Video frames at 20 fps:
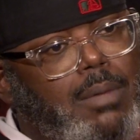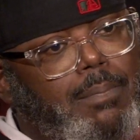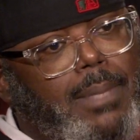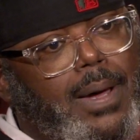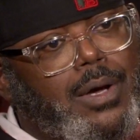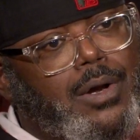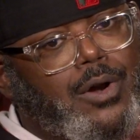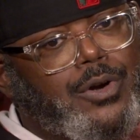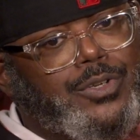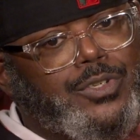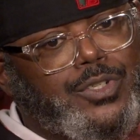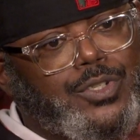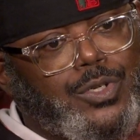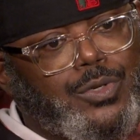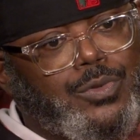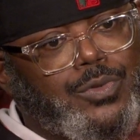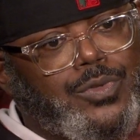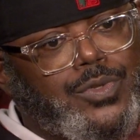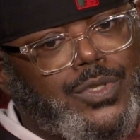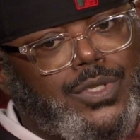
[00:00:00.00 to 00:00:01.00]
about our
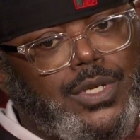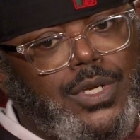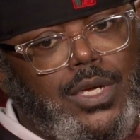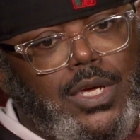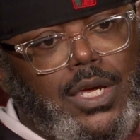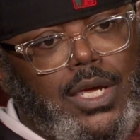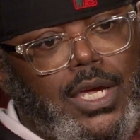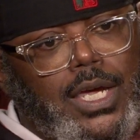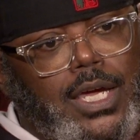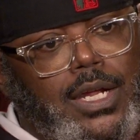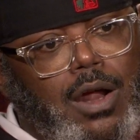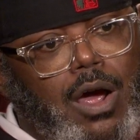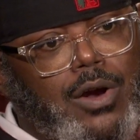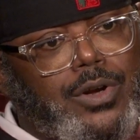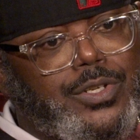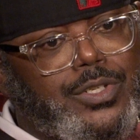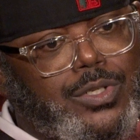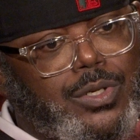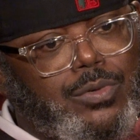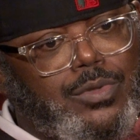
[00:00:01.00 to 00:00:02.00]
students. And our
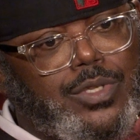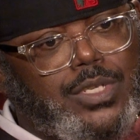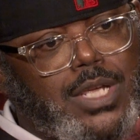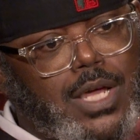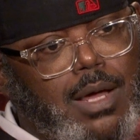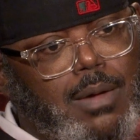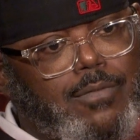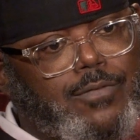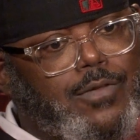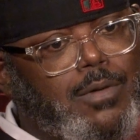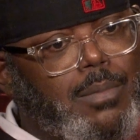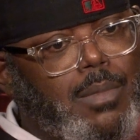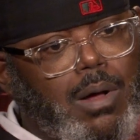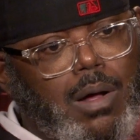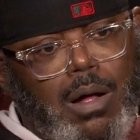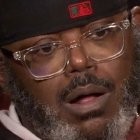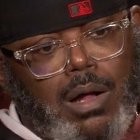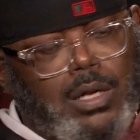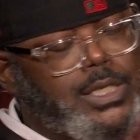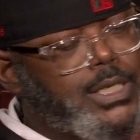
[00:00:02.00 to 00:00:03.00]
students come from
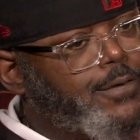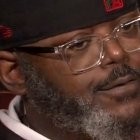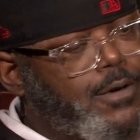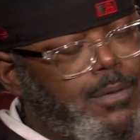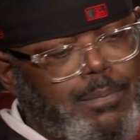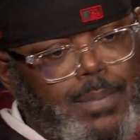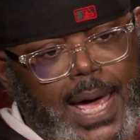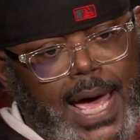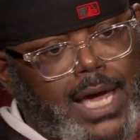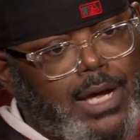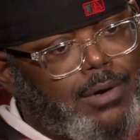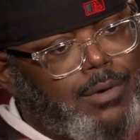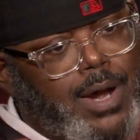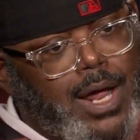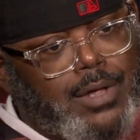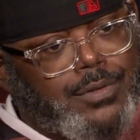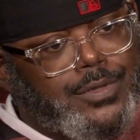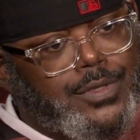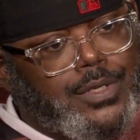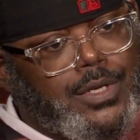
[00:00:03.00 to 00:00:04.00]
all different
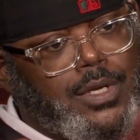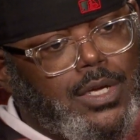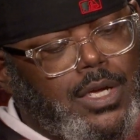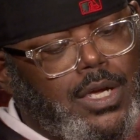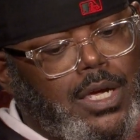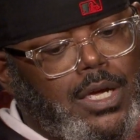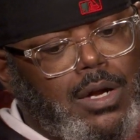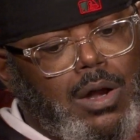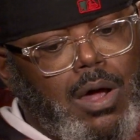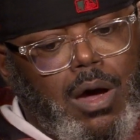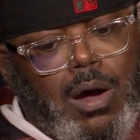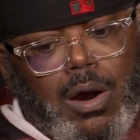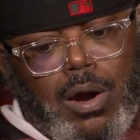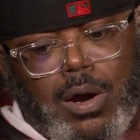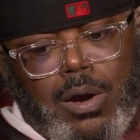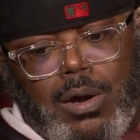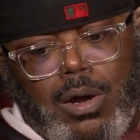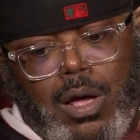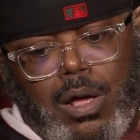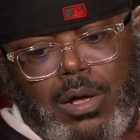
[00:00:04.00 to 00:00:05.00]
backgrounds. And
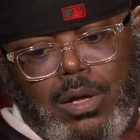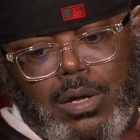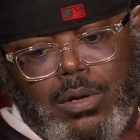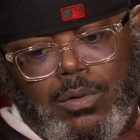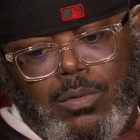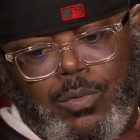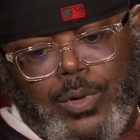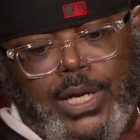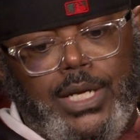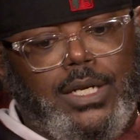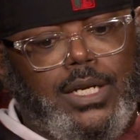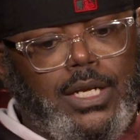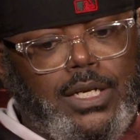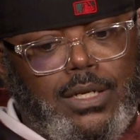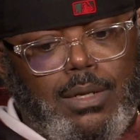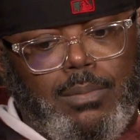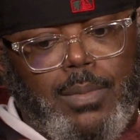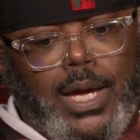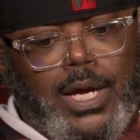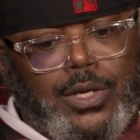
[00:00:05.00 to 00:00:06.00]
our, we need
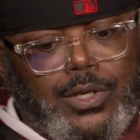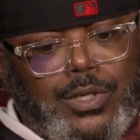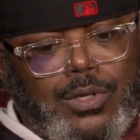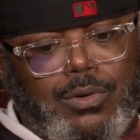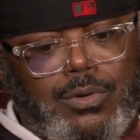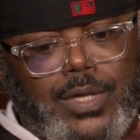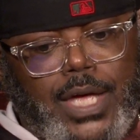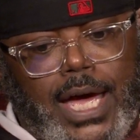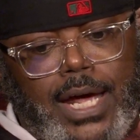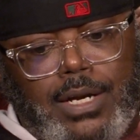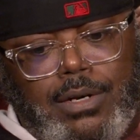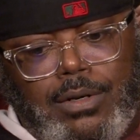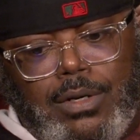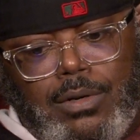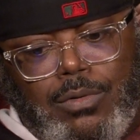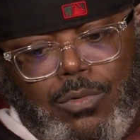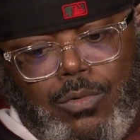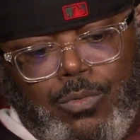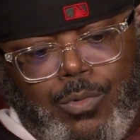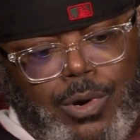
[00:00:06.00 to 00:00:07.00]
to make sure that
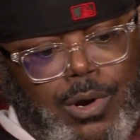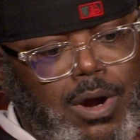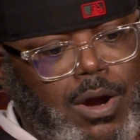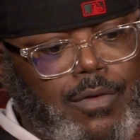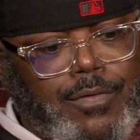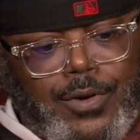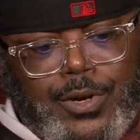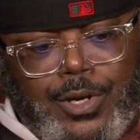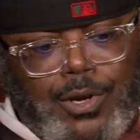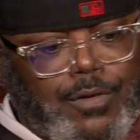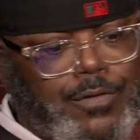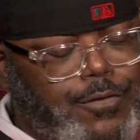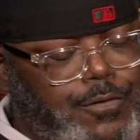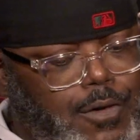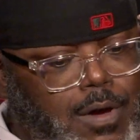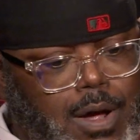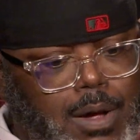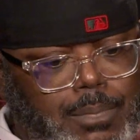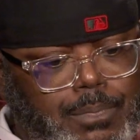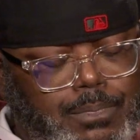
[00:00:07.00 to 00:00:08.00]
wherever you're
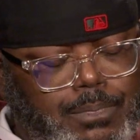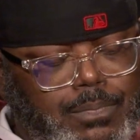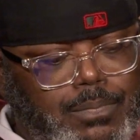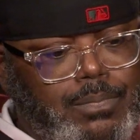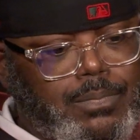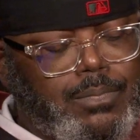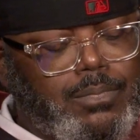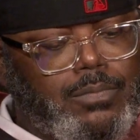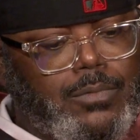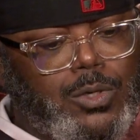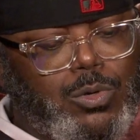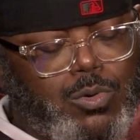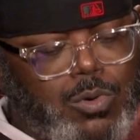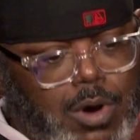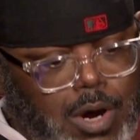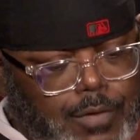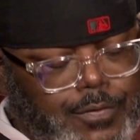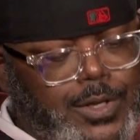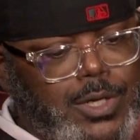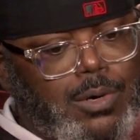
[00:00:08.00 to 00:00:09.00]
from,
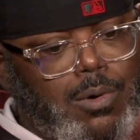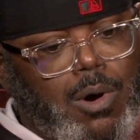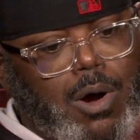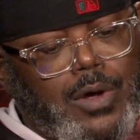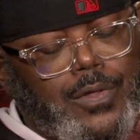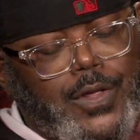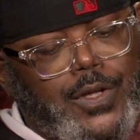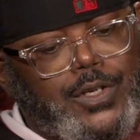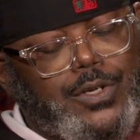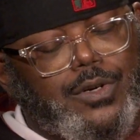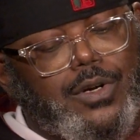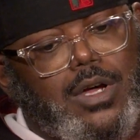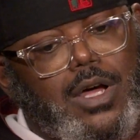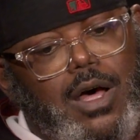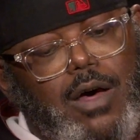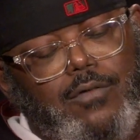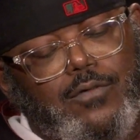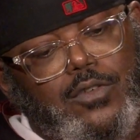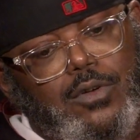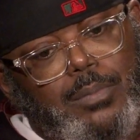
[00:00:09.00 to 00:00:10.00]
whoever you are, that you're
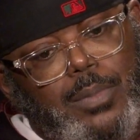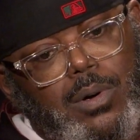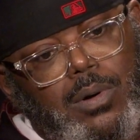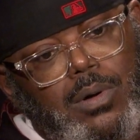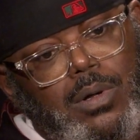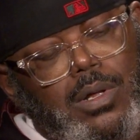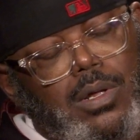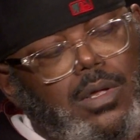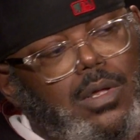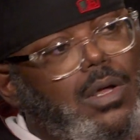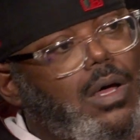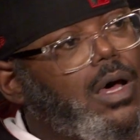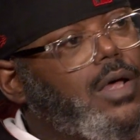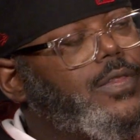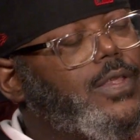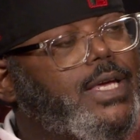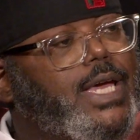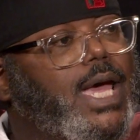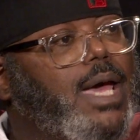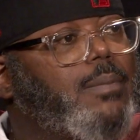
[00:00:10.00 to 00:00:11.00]
comfortable on
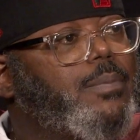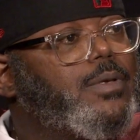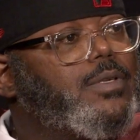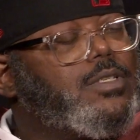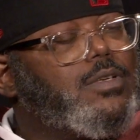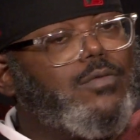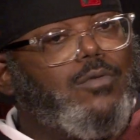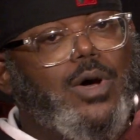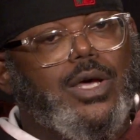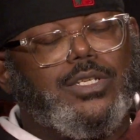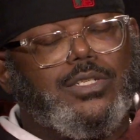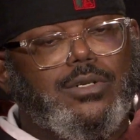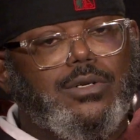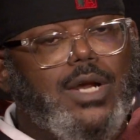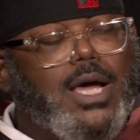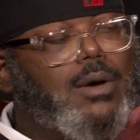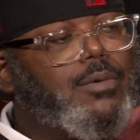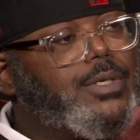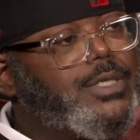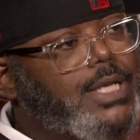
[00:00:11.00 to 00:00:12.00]
the campus of Western
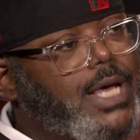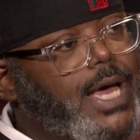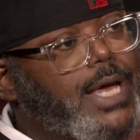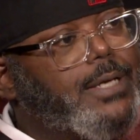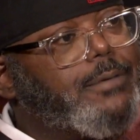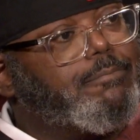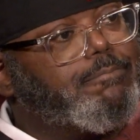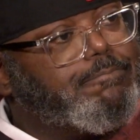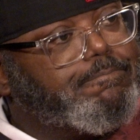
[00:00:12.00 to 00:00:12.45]
Iowa Tech.